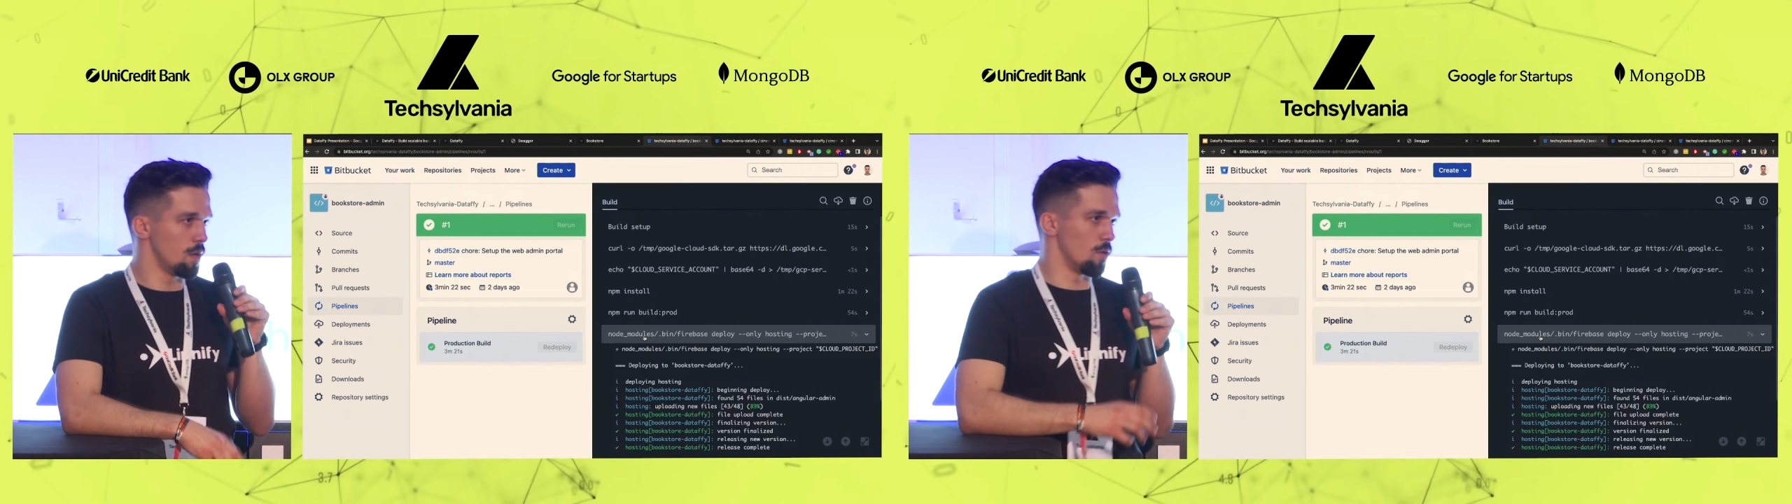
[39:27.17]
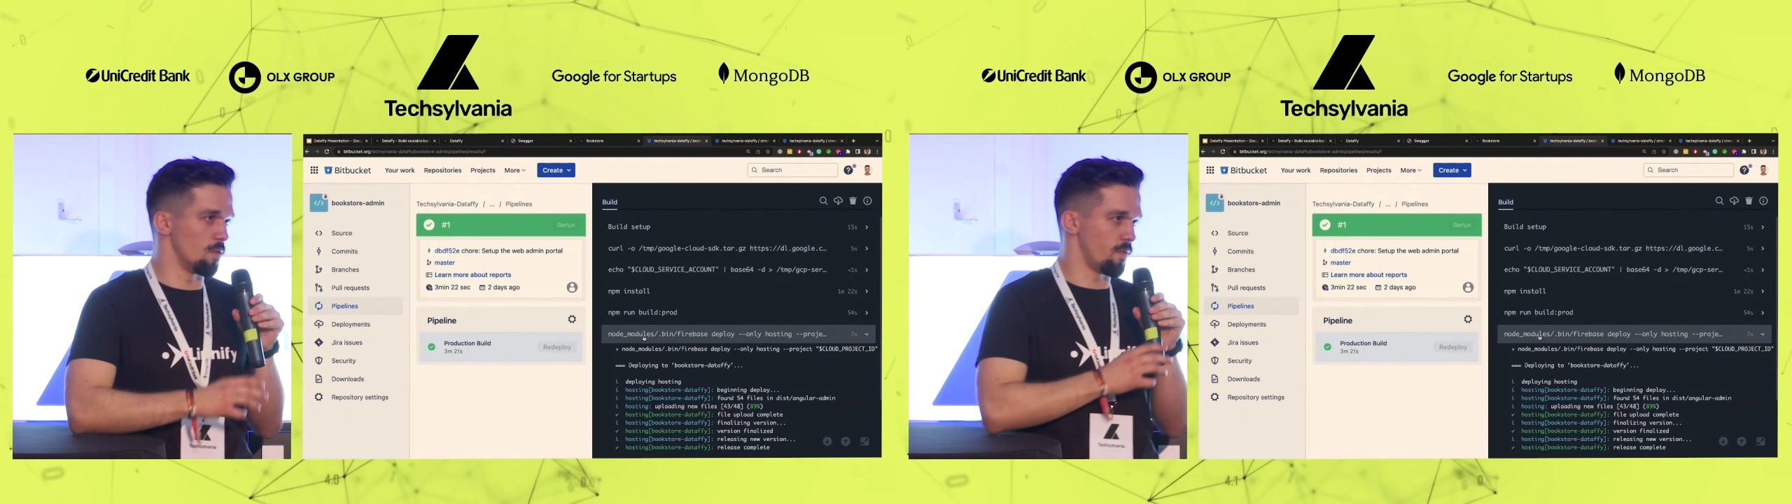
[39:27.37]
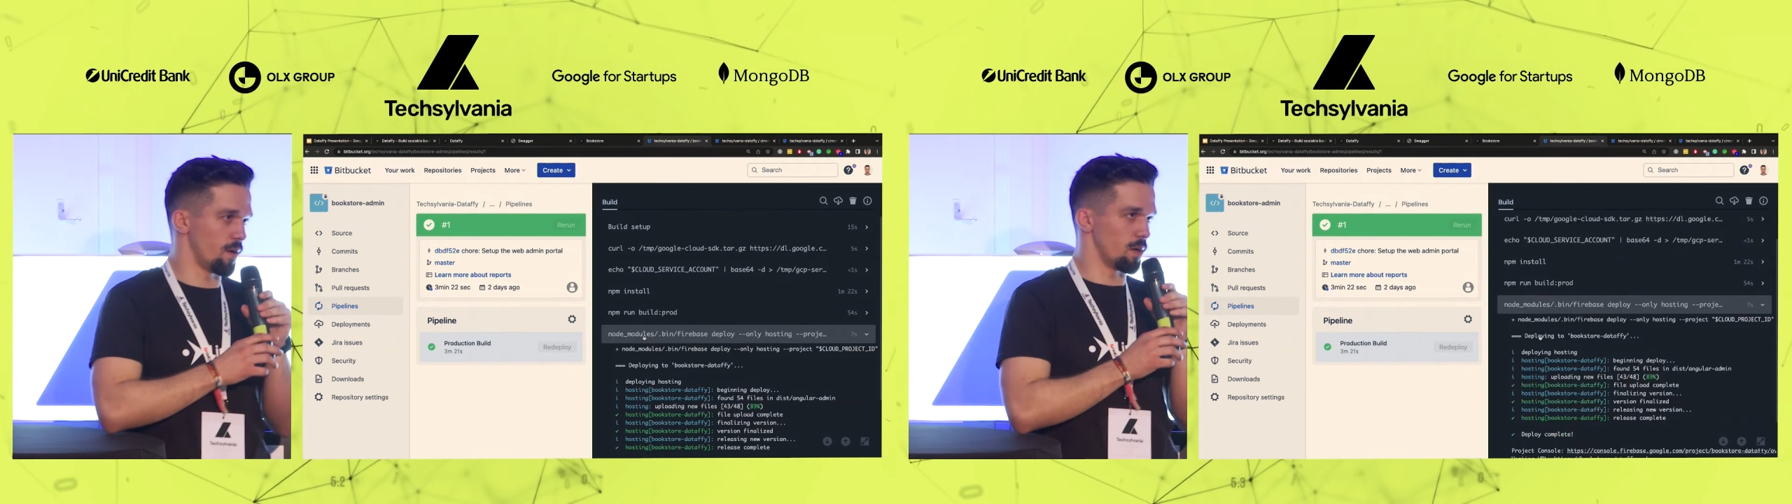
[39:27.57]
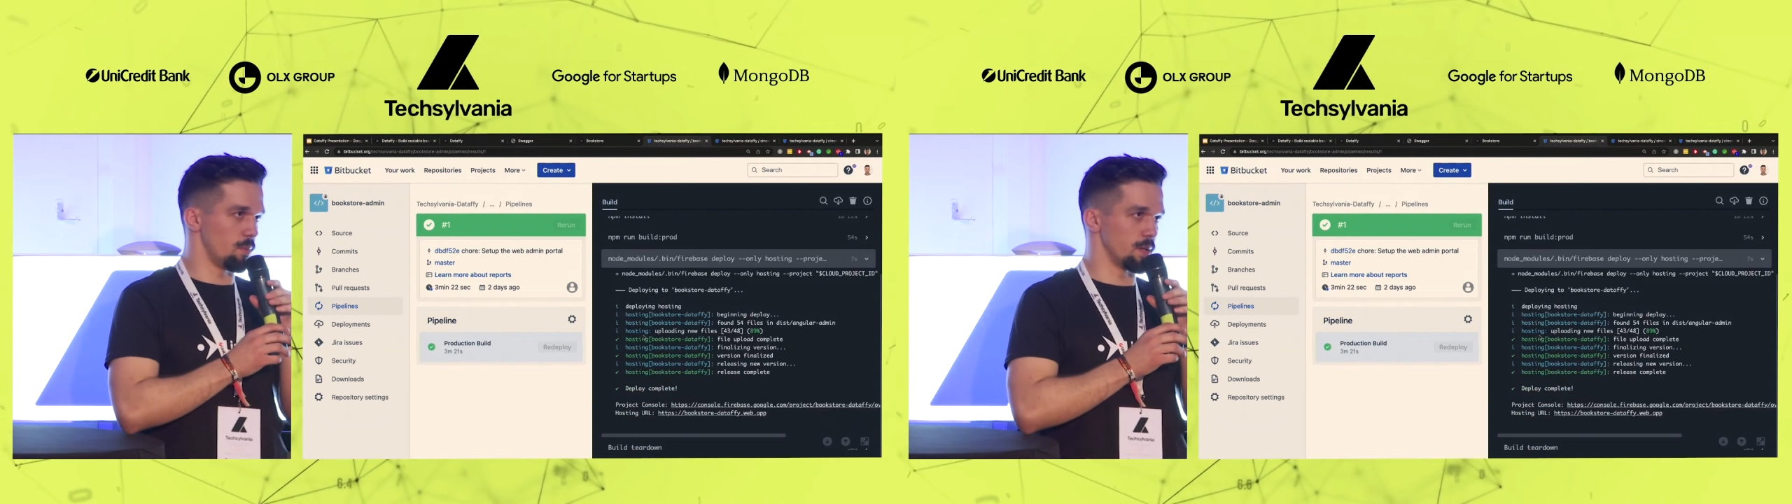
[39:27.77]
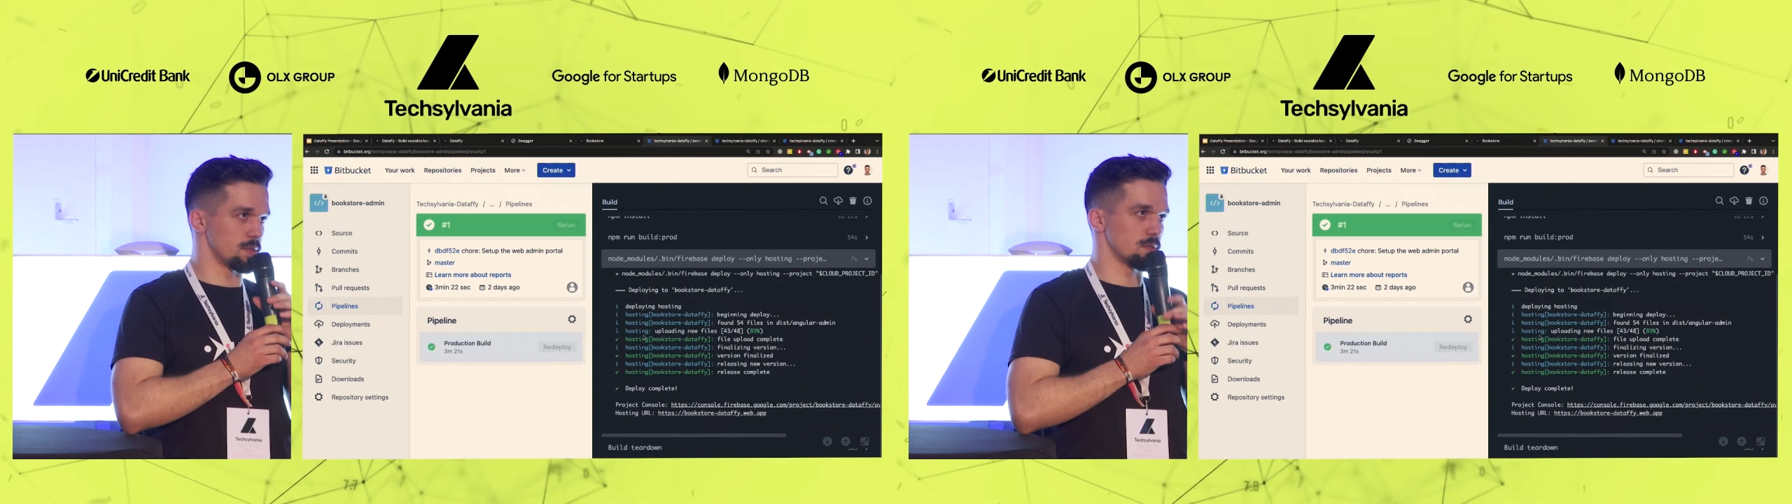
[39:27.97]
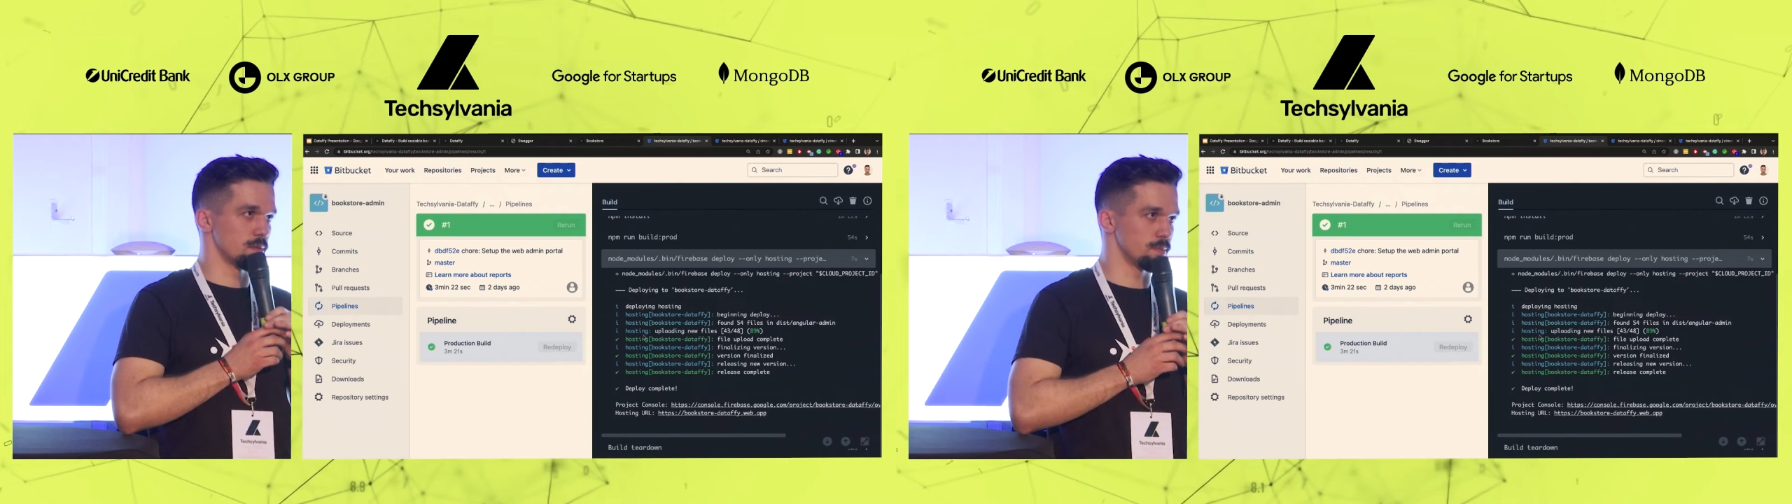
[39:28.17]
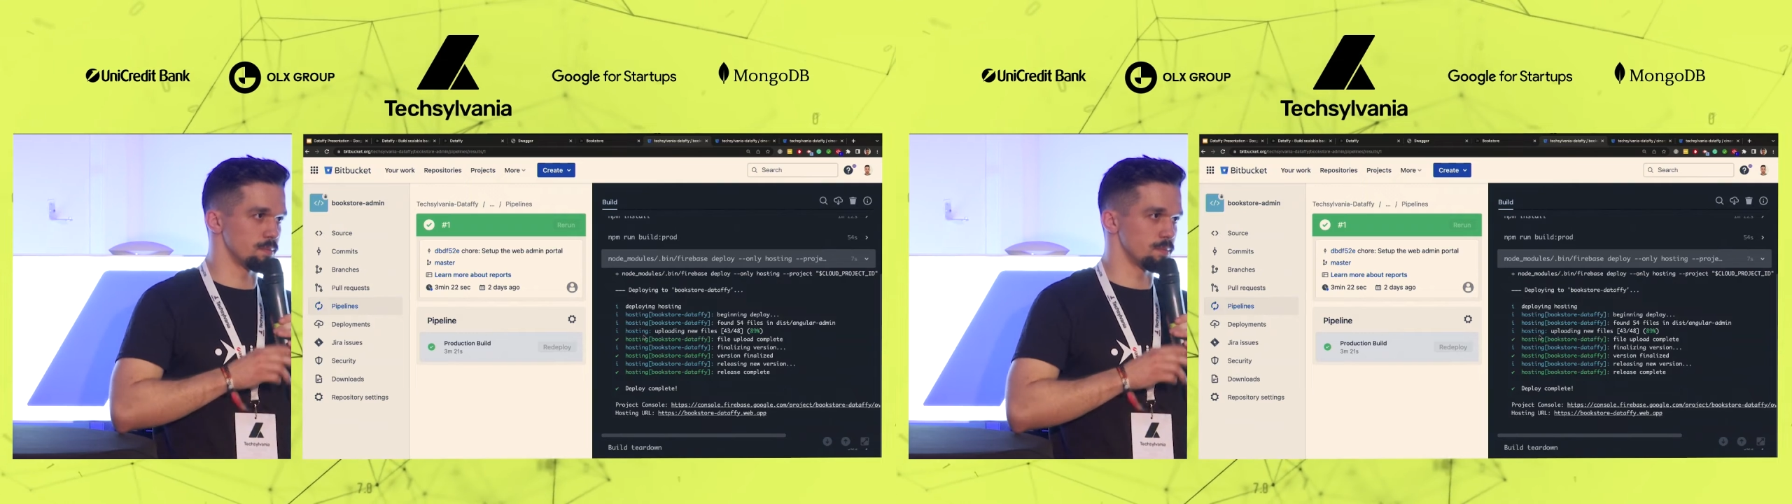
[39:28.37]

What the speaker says: on Firebase.